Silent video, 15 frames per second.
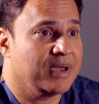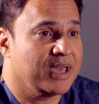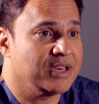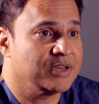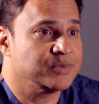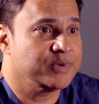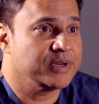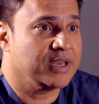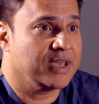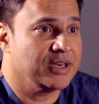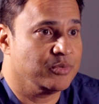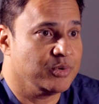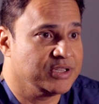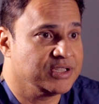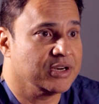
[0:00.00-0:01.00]
Management
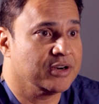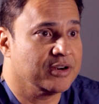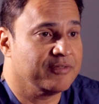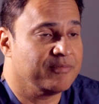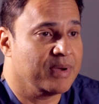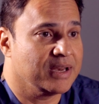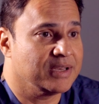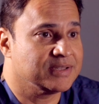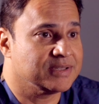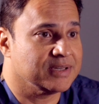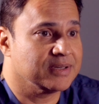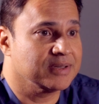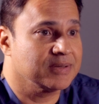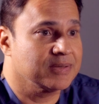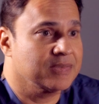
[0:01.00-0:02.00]
and Regenerative
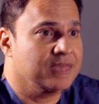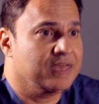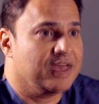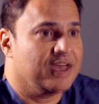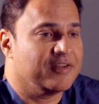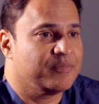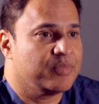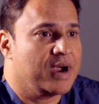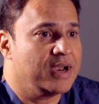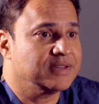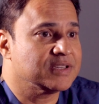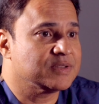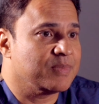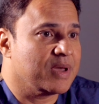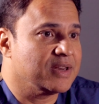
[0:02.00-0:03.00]
Medicine. I've
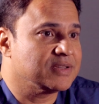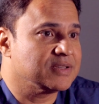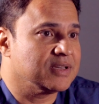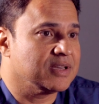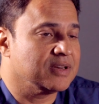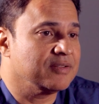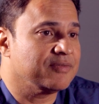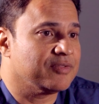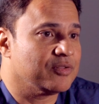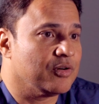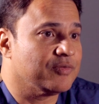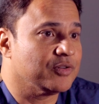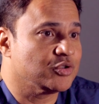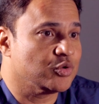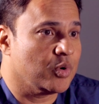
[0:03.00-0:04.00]
practiced medicine for
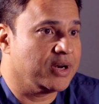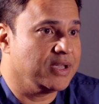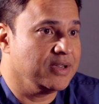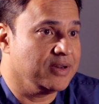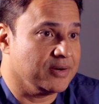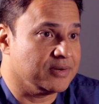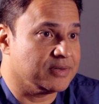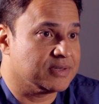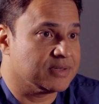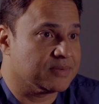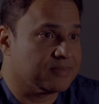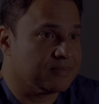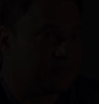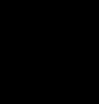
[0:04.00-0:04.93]
over 20 years.